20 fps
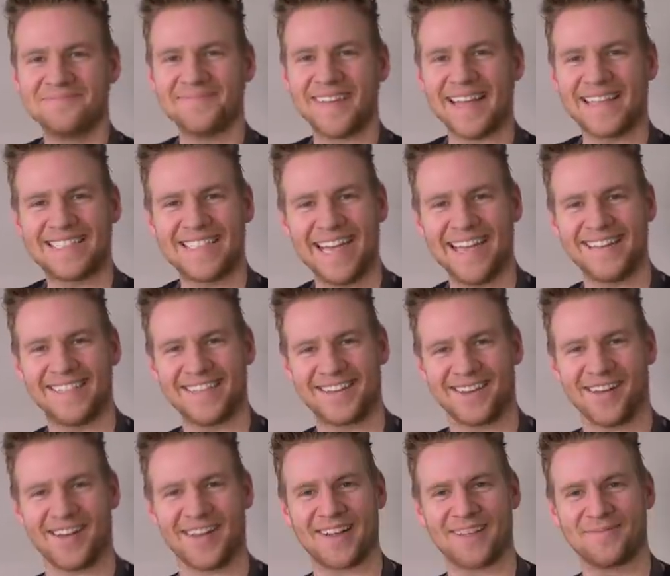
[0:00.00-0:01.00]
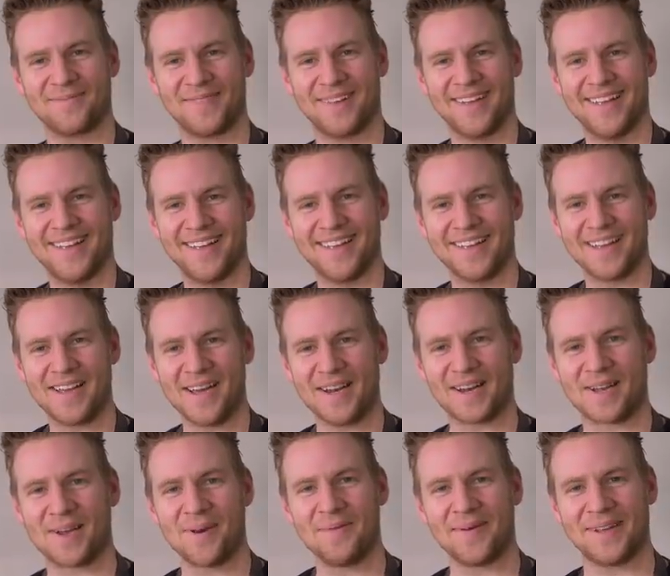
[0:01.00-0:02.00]
That sounded like kind
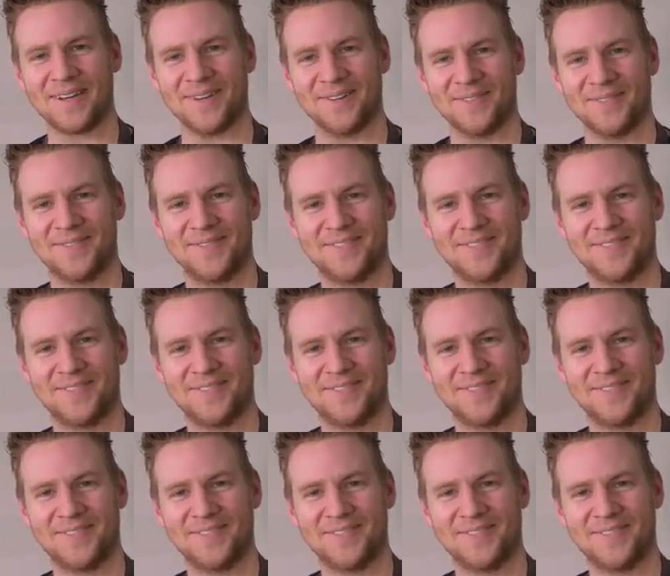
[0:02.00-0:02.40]
of comical.